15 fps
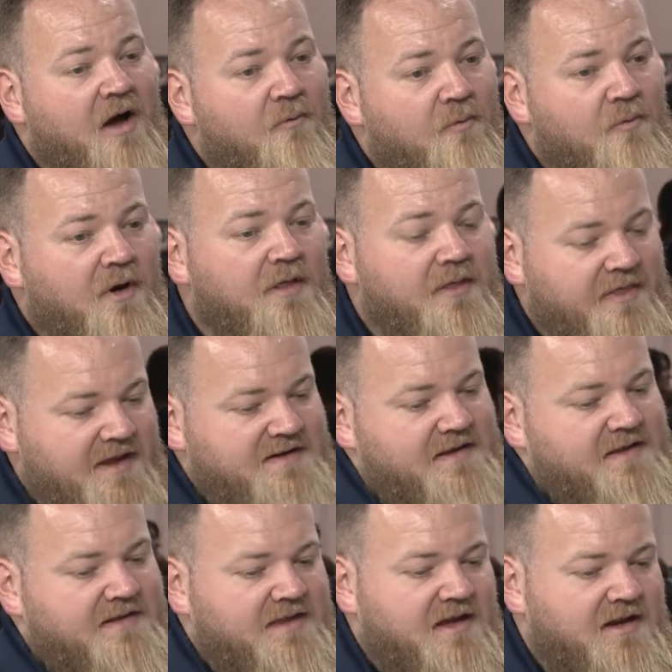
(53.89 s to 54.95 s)
one of the things I
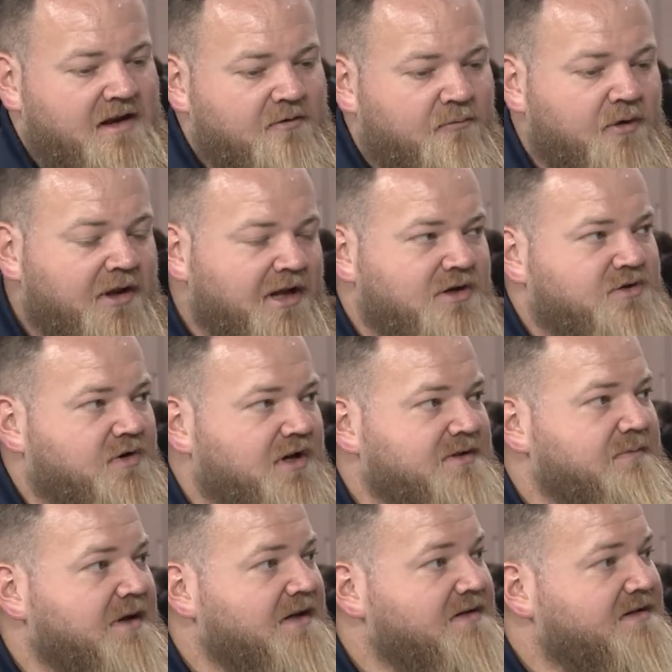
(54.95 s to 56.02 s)
think that it really intrigues
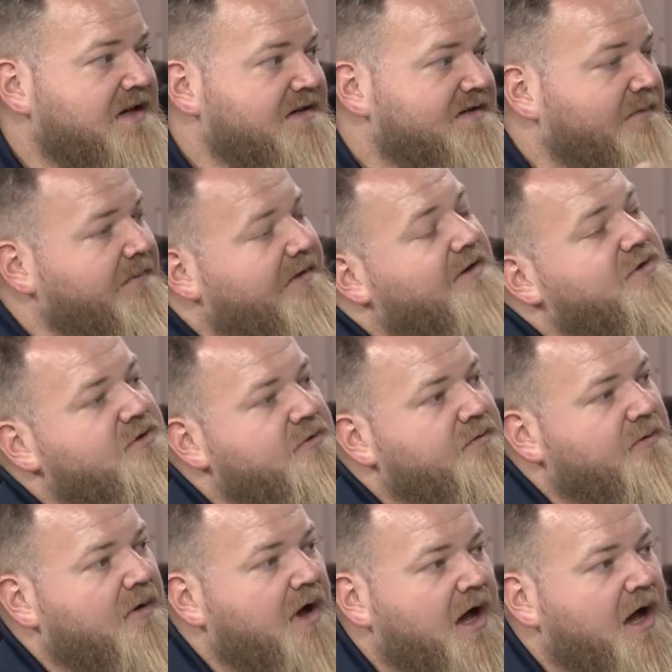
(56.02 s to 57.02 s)
me is, is something that you,